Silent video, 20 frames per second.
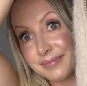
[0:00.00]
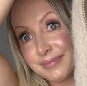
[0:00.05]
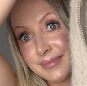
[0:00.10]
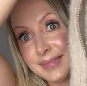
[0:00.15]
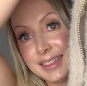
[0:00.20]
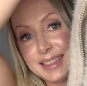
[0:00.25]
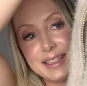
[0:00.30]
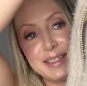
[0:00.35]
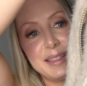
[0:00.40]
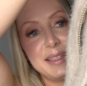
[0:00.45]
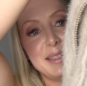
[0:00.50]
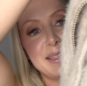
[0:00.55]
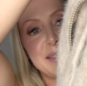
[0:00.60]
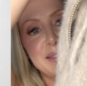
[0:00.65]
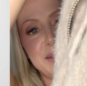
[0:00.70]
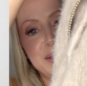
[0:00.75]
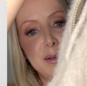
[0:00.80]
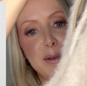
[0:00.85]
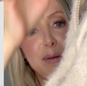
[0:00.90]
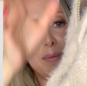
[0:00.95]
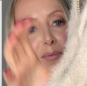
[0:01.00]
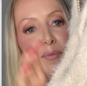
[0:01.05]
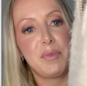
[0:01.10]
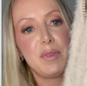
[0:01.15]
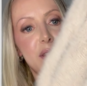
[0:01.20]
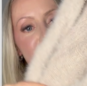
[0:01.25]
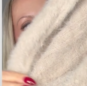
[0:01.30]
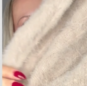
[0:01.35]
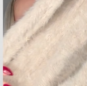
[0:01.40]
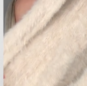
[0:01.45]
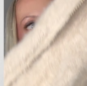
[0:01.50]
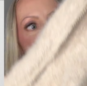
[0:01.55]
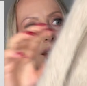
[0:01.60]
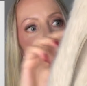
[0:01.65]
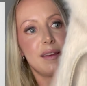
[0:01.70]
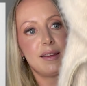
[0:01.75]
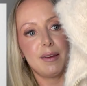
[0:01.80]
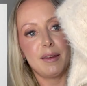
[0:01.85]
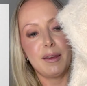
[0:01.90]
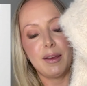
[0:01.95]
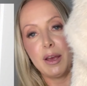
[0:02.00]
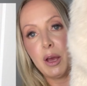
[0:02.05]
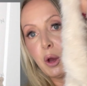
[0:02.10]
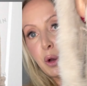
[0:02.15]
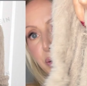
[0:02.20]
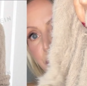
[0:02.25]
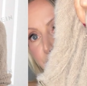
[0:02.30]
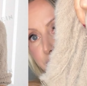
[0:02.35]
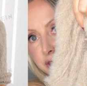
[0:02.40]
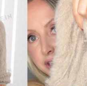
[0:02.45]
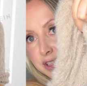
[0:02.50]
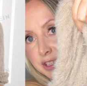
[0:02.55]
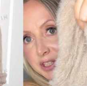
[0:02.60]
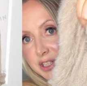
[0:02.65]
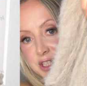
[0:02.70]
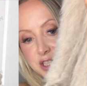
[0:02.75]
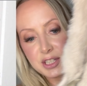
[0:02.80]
it's this um, like uh, hooded